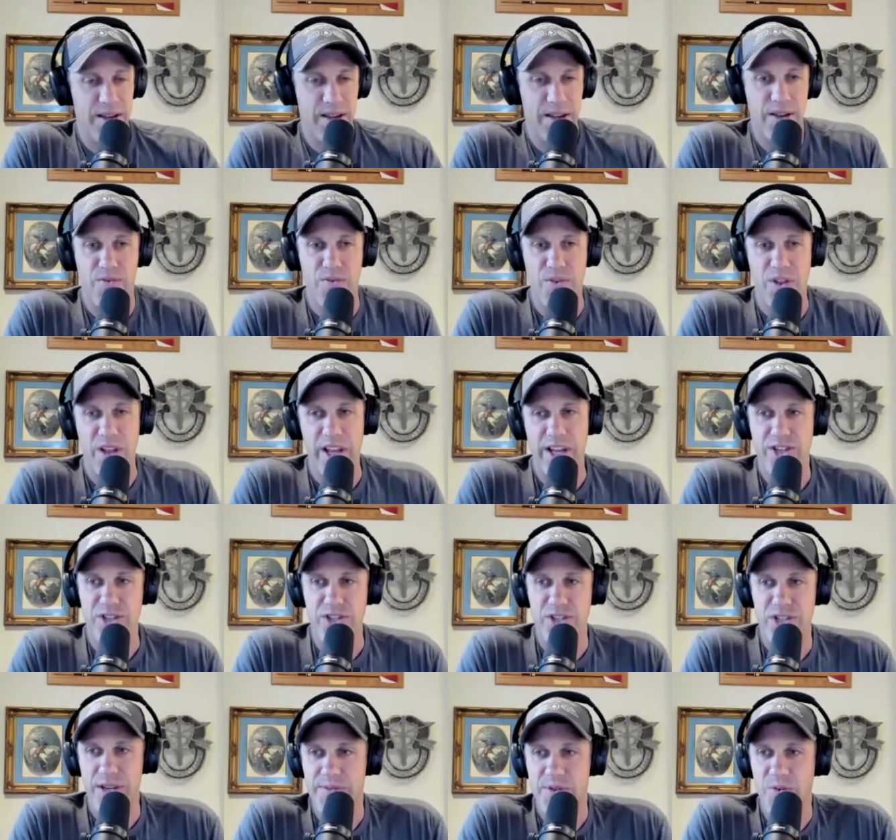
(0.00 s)
you know
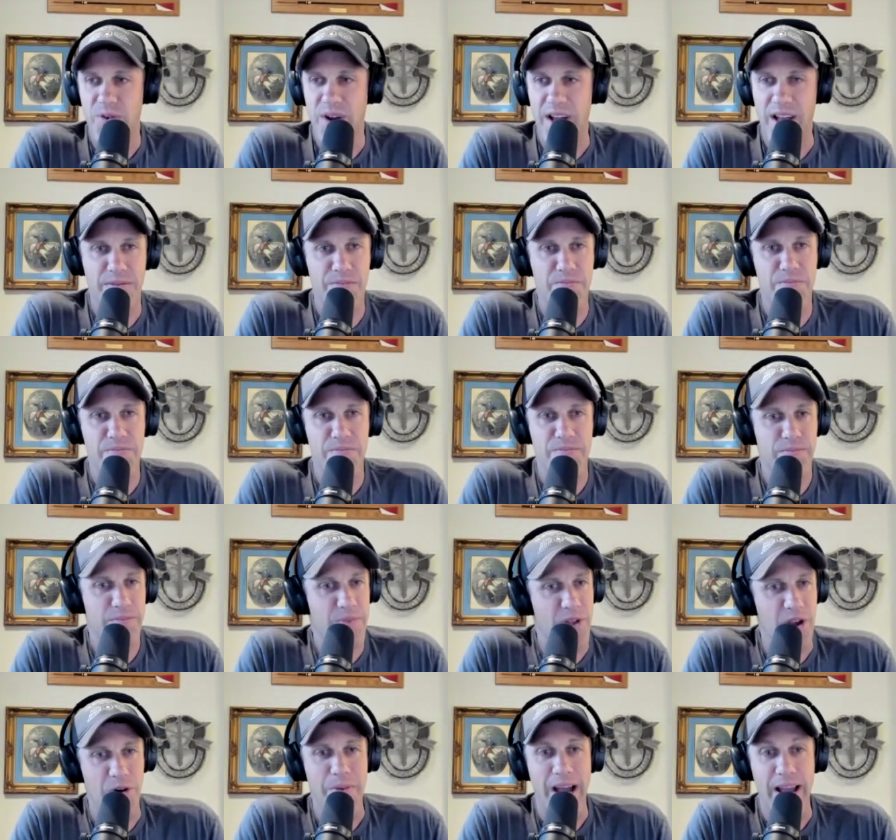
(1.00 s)
relationships with,
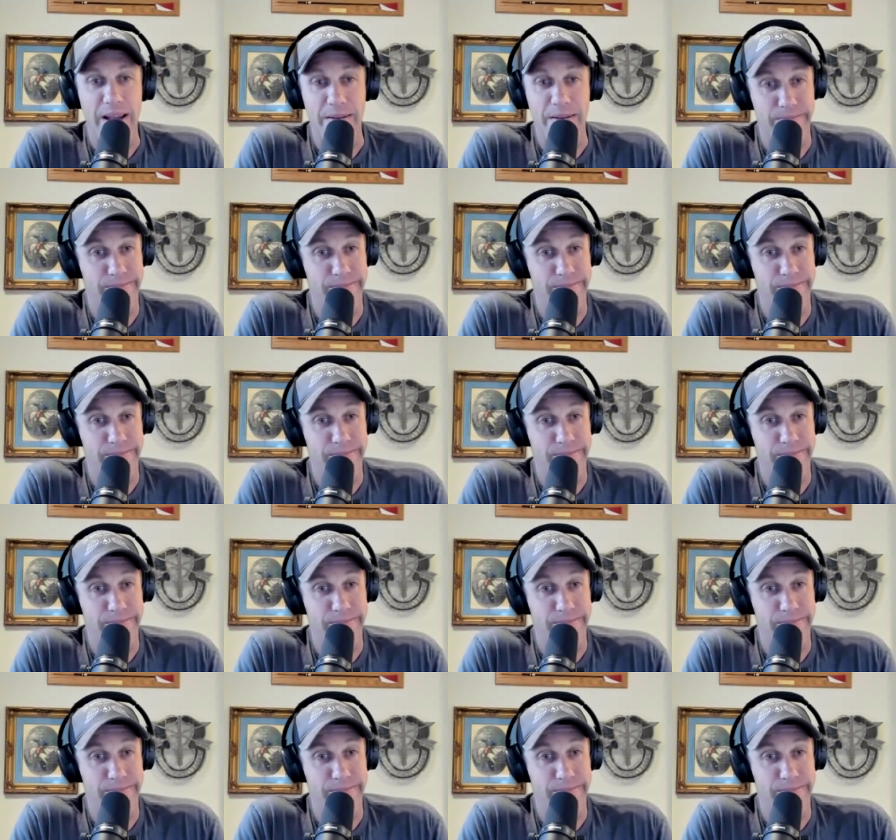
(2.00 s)
you know, my